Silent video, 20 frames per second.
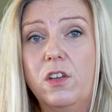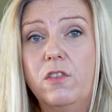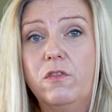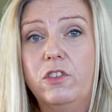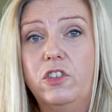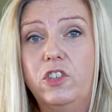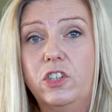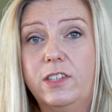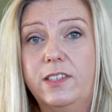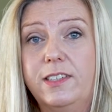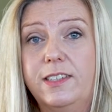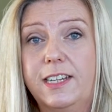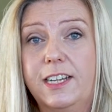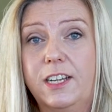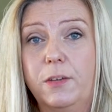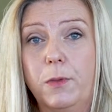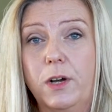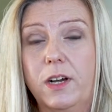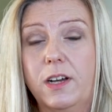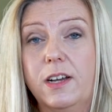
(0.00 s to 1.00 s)
reduce
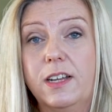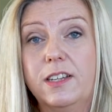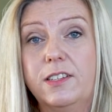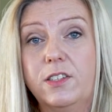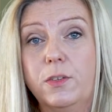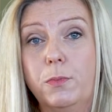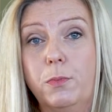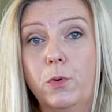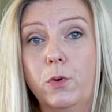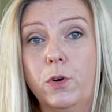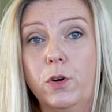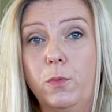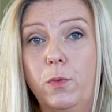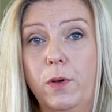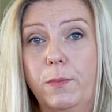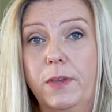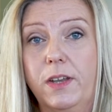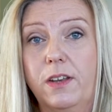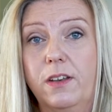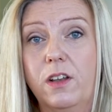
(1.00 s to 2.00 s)
stigma and support
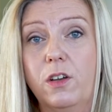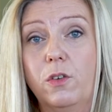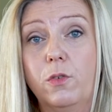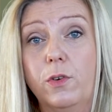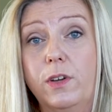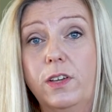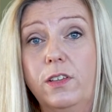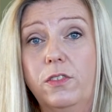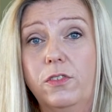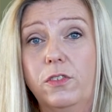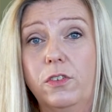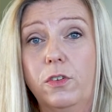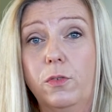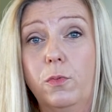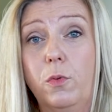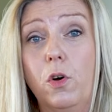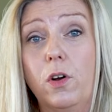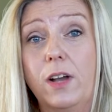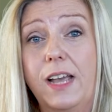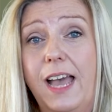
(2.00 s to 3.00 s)
women going through
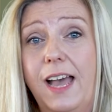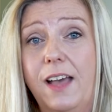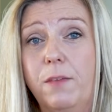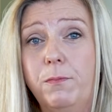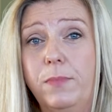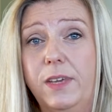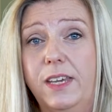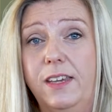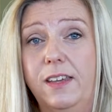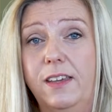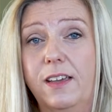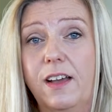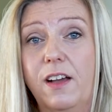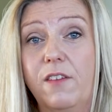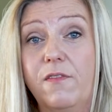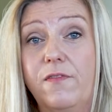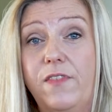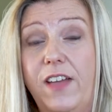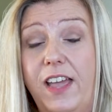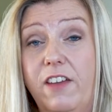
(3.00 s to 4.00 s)
what can be a
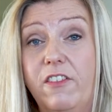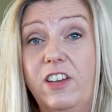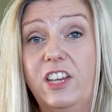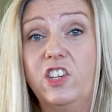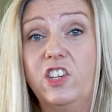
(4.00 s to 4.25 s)
very